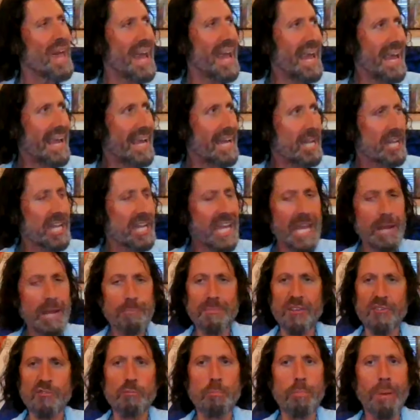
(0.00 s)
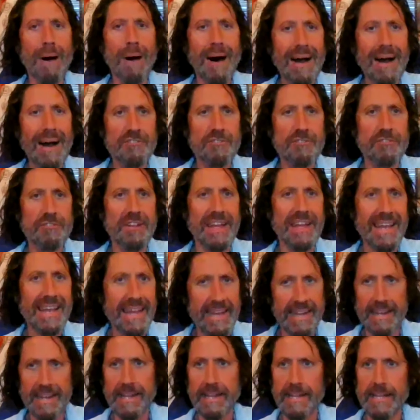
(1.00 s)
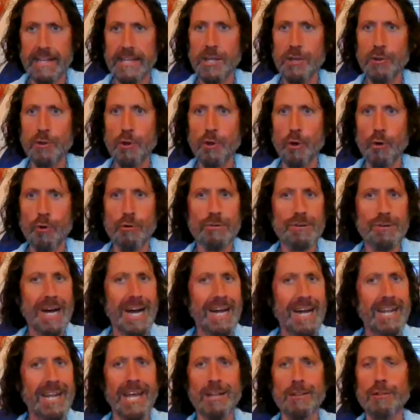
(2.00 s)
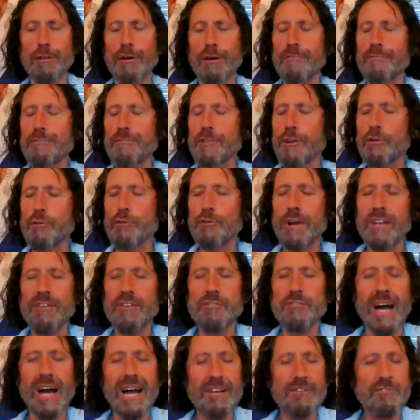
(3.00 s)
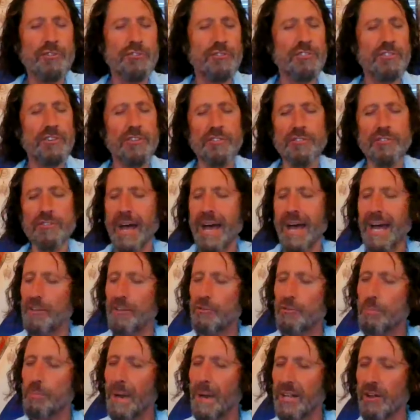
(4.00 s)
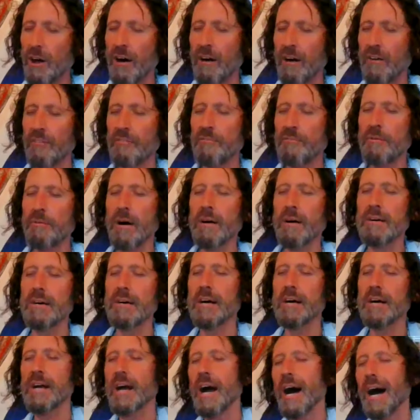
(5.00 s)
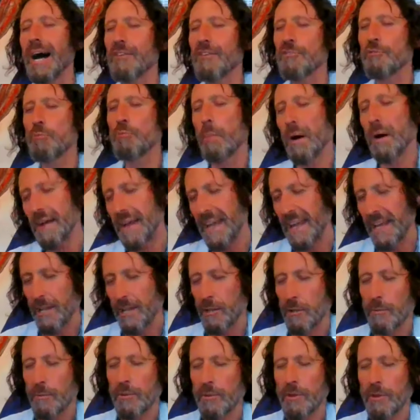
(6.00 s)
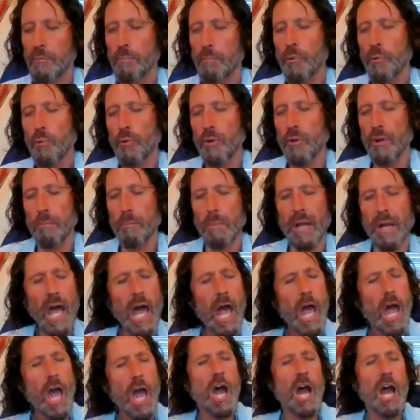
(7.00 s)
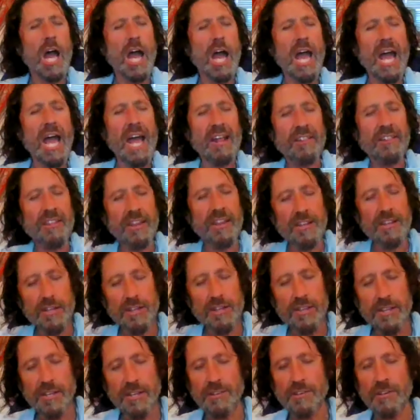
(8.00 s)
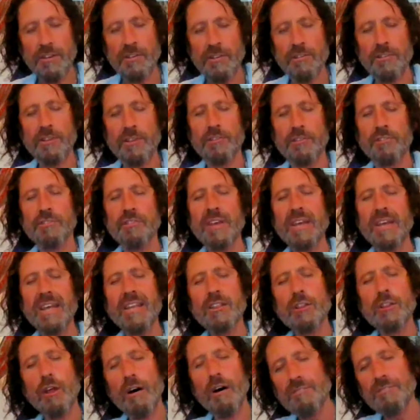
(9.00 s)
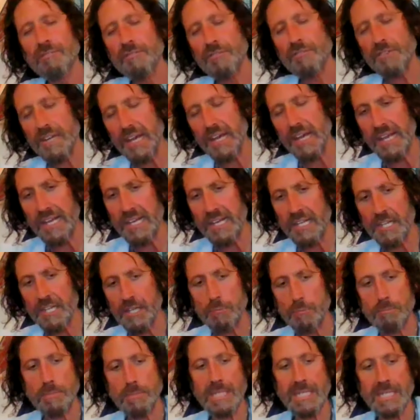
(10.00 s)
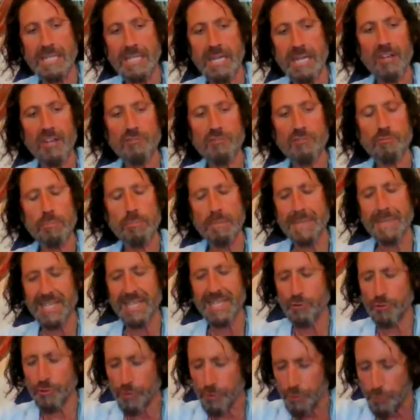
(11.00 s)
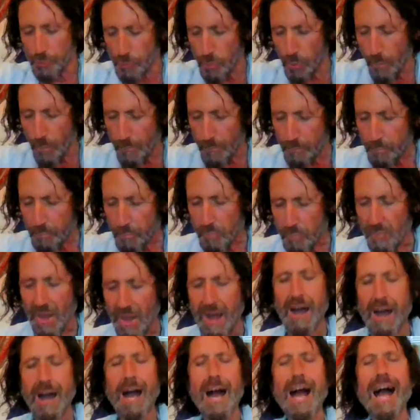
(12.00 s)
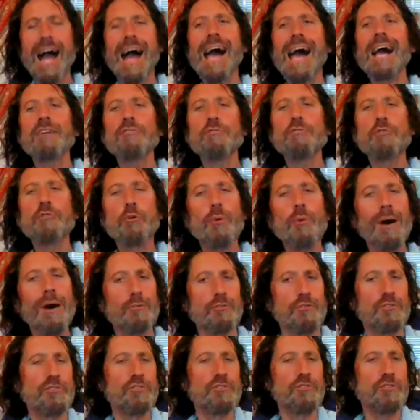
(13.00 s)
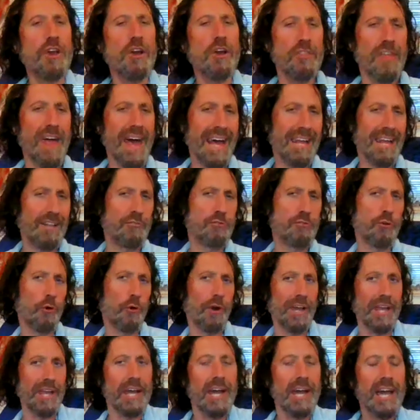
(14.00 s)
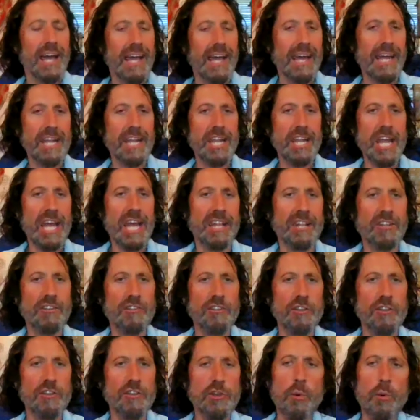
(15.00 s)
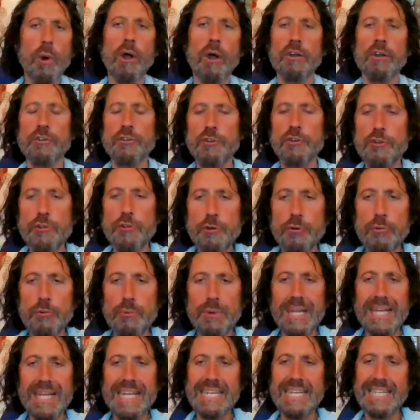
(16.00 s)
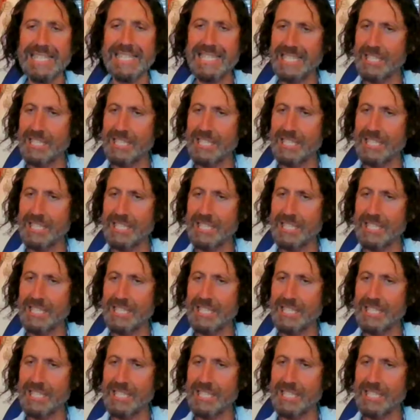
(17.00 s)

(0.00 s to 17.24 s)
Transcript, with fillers: and keep this boxed in. You know, and I love the Christ consciousness aspect of uh, Acasma and the, the Buddha, but and the, the the sit in love, and Acasma makes you, has you go out and share that joy. Mm-hmm. And it's, you are doing,